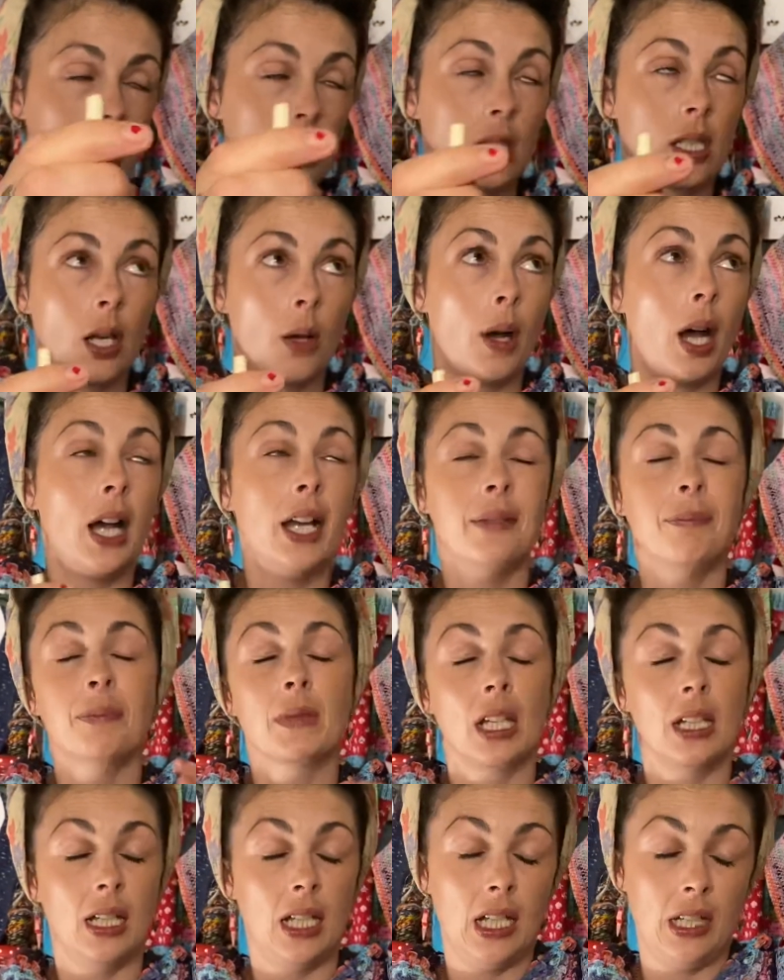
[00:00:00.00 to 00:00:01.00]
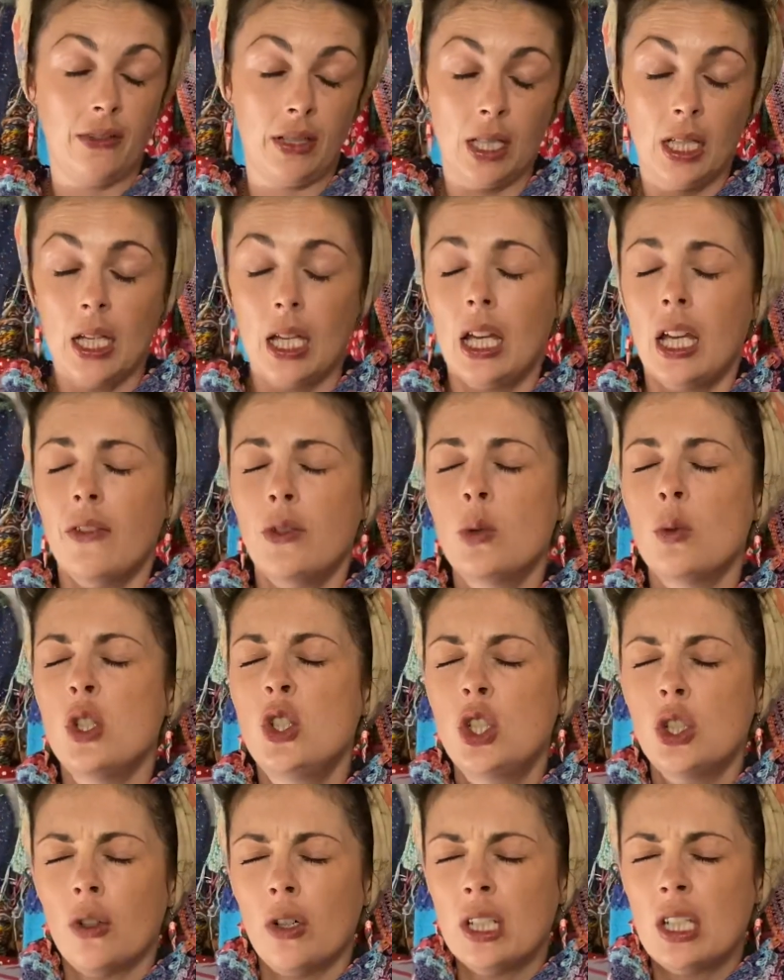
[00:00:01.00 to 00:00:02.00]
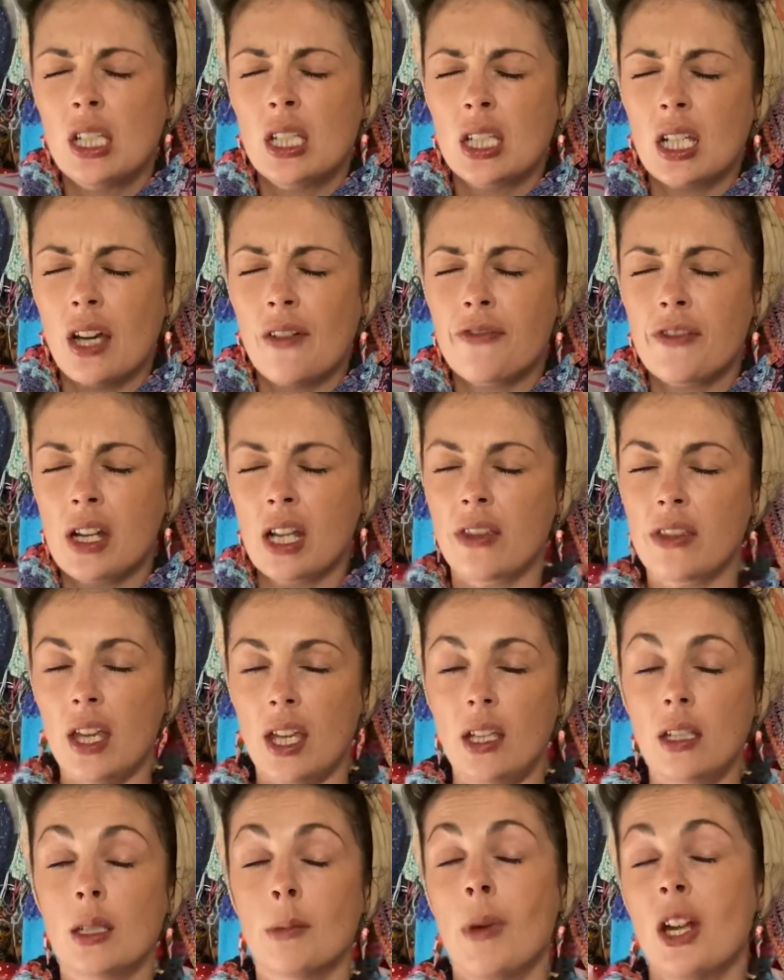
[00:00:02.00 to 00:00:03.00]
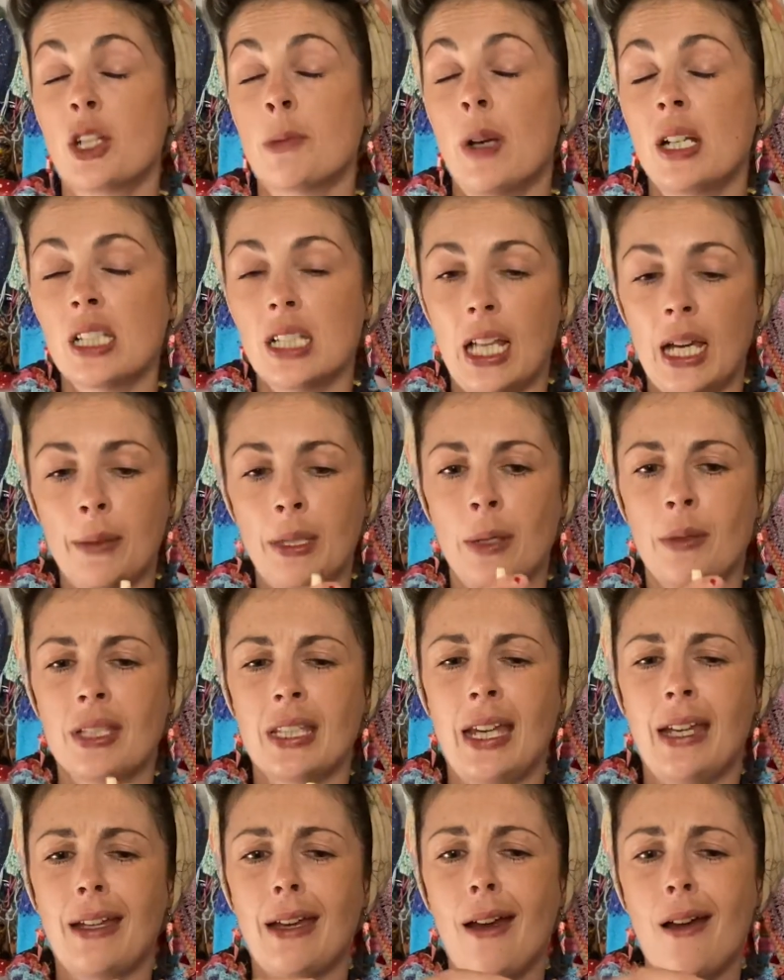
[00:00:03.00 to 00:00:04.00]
So if you enjoy discovering things, imagine my delight when I was like,